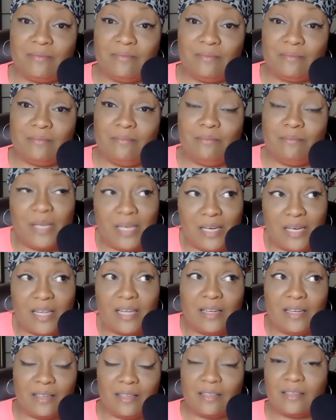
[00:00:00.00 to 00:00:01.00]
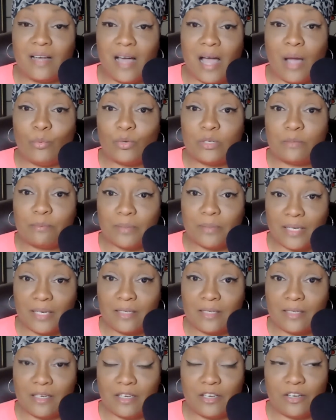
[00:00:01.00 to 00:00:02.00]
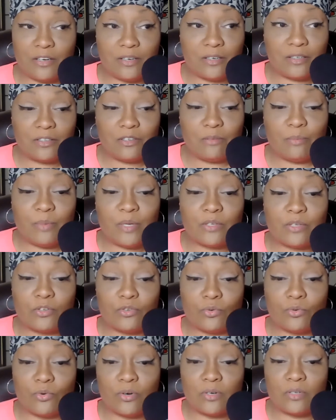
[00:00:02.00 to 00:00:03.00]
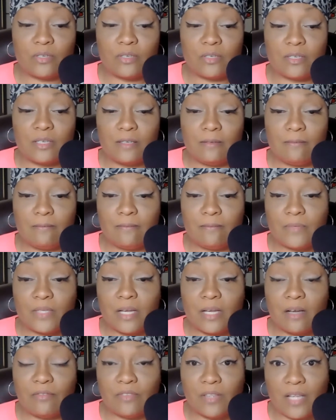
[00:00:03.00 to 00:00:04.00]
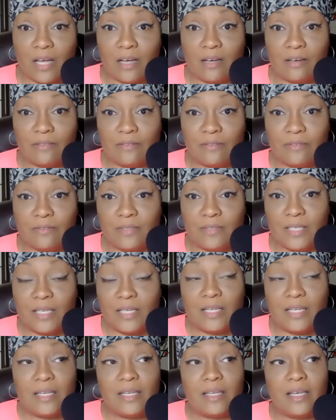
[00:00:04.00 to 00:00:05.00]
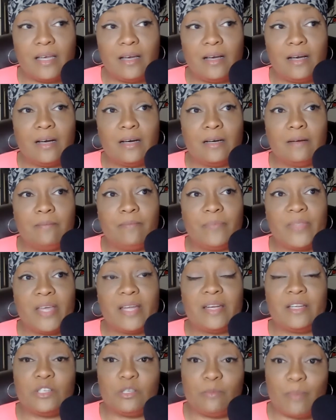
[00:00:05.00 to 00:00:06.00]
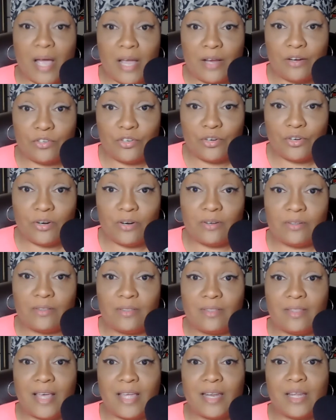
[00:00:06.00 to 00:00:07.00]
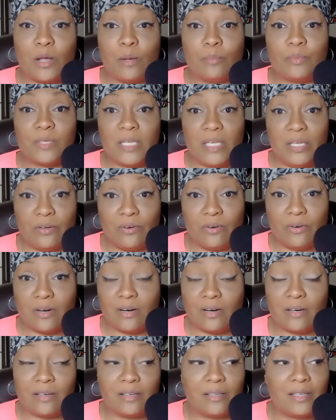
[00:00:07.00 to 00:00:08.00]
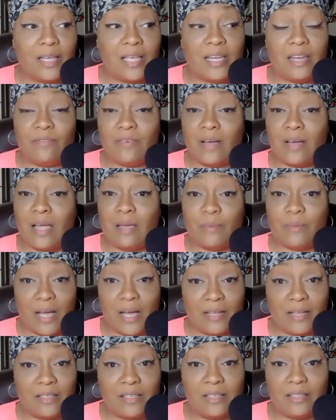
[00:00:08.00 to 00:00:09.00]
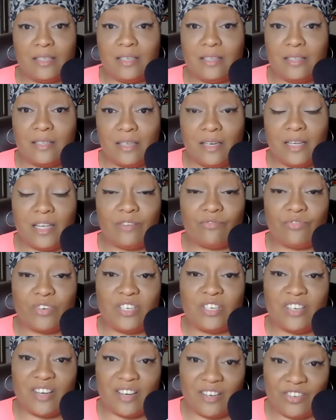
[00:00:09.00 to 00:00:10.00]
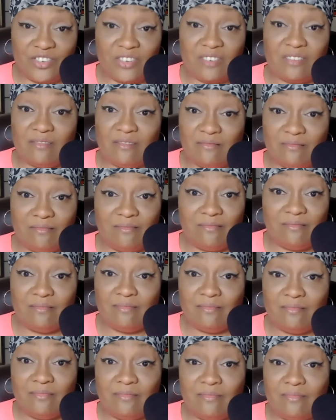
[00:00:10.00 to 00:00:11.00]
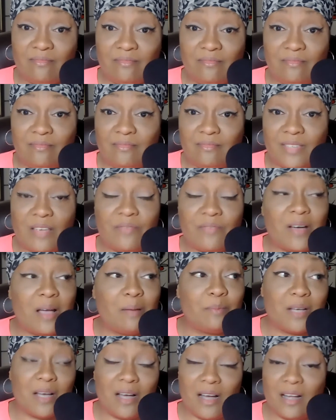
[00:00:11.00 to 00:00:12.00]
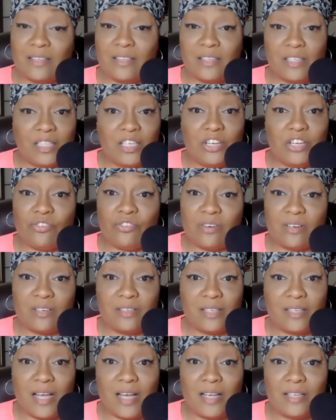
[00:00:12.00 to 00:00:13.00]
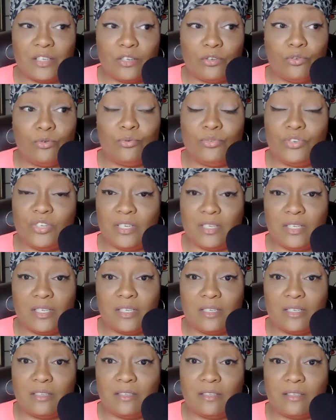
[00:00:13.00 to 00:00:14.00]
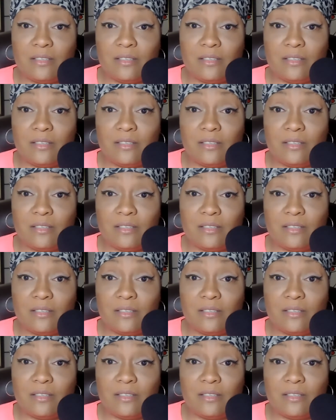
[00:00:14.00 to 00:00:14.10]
Meaning, I was placed here to be a source of love that inspires her, that helps heal her. And if I am constantly sitting in rejection, if I'm constantly criticizing who she is,